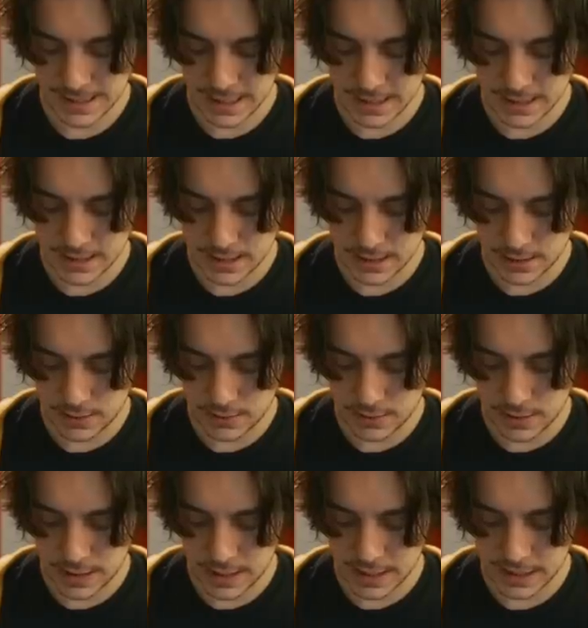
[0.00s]
I don't,
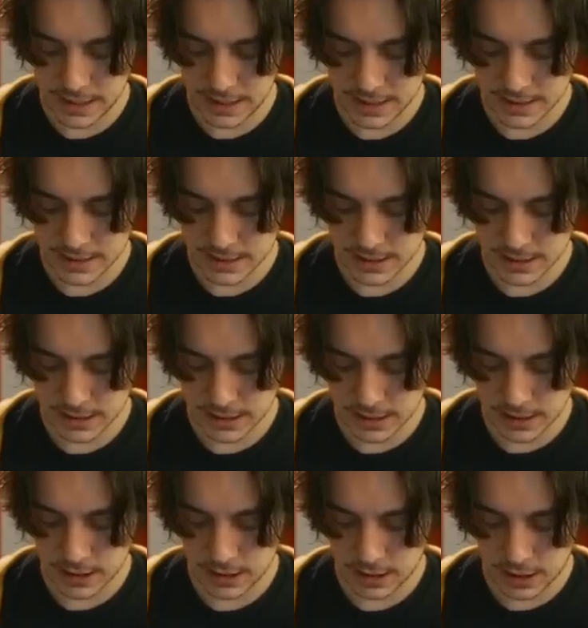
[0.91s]
I think it's
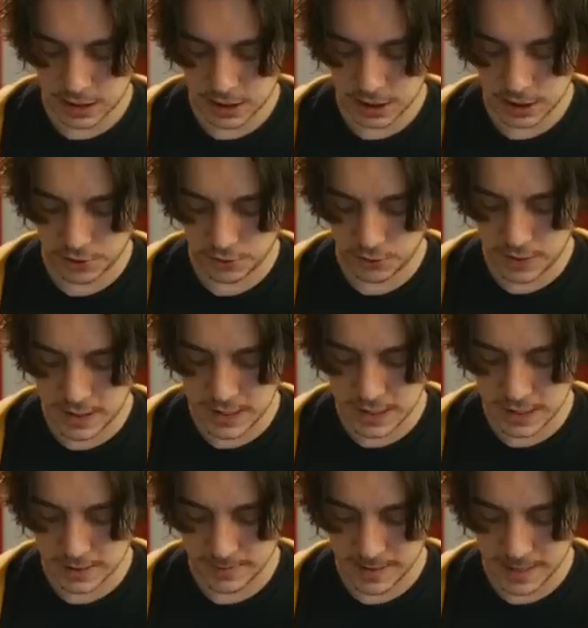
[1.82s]
three
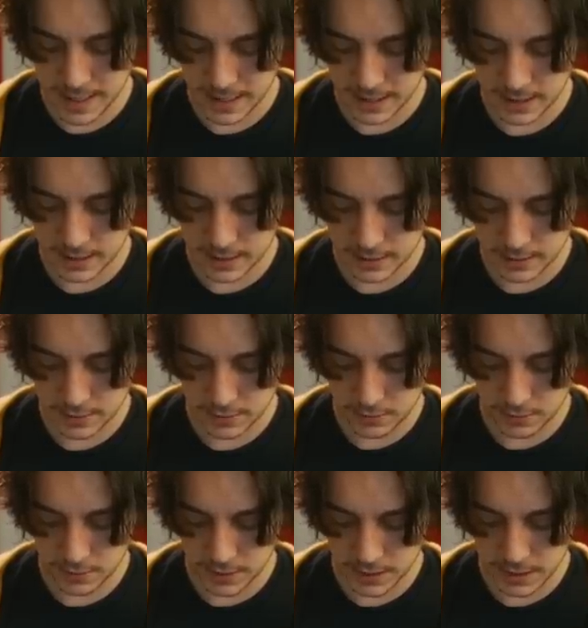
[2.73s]
to the back
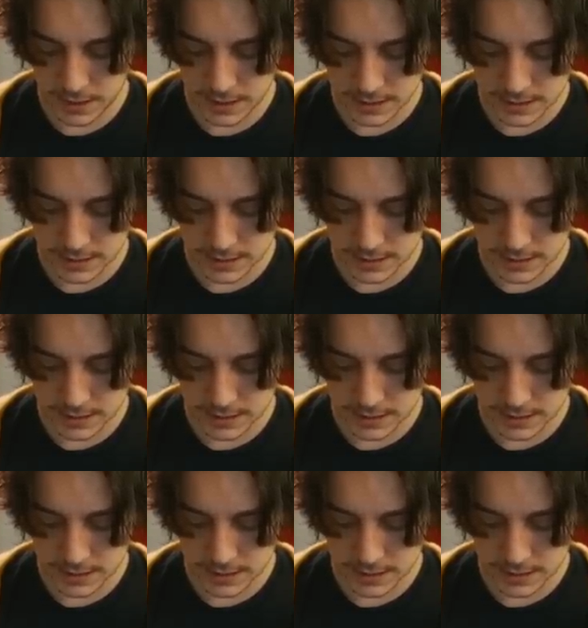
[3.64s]
with this.